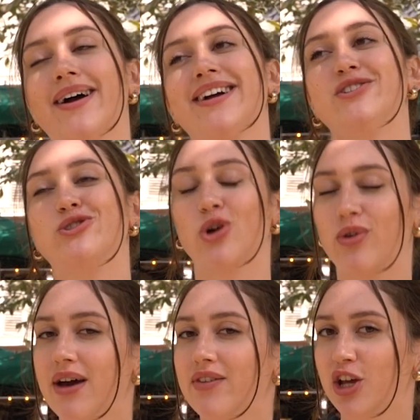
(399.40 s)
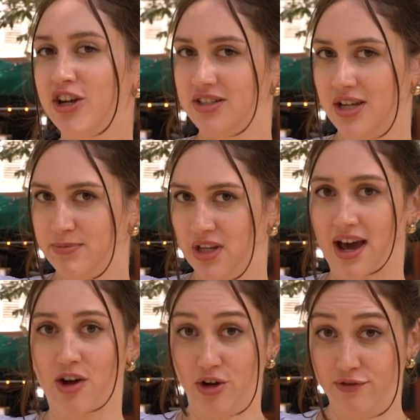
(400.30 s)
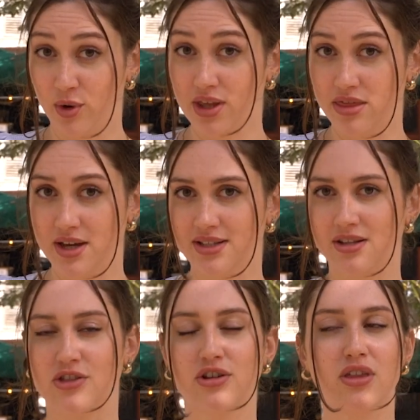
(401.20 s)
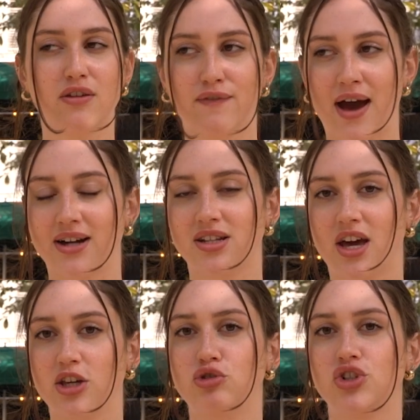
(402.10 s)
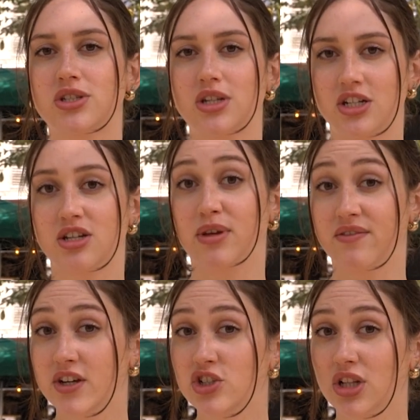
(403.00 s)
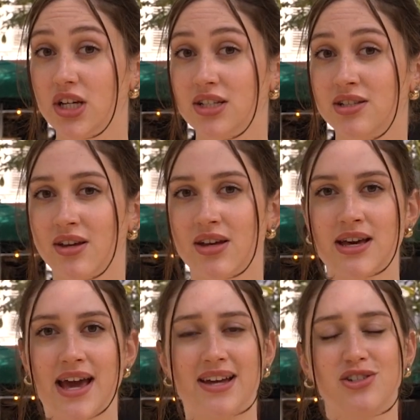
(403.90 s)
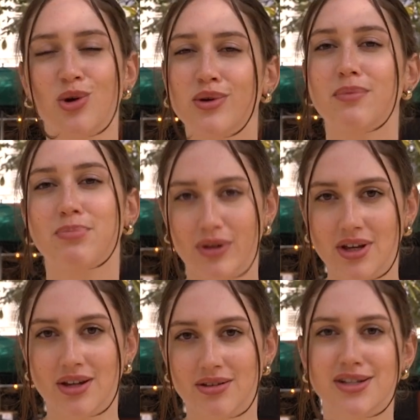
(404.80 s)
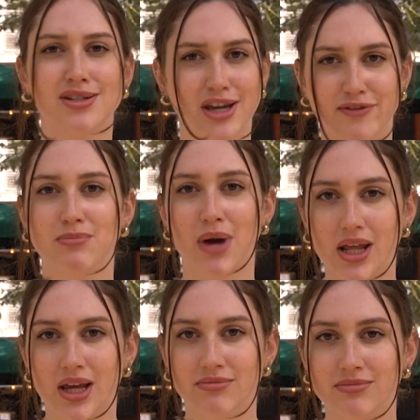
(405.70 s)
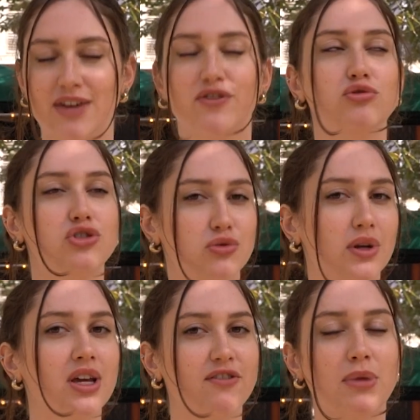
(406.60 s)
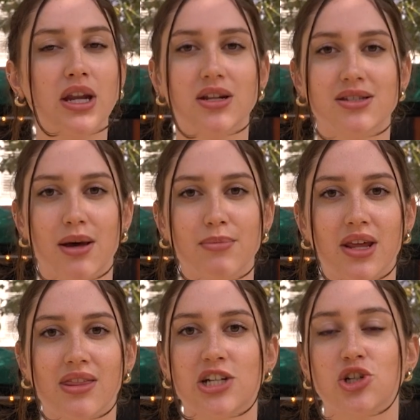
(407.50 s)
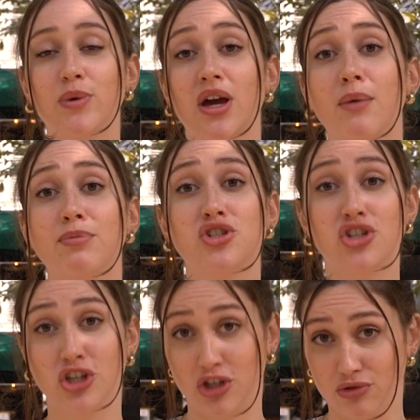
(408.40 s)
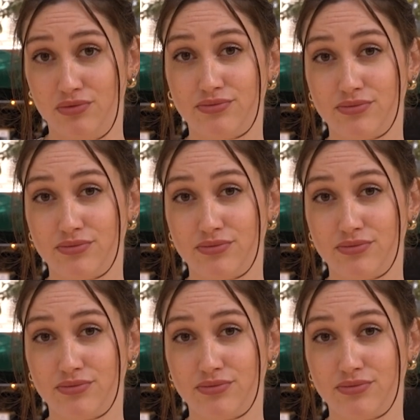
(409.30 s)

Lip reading: I don't have any great tips on how to avoid this other than the fact that you just need to be vigilant and don't get bullied into giving money. If you do want to give money to somebody, that should be up to you.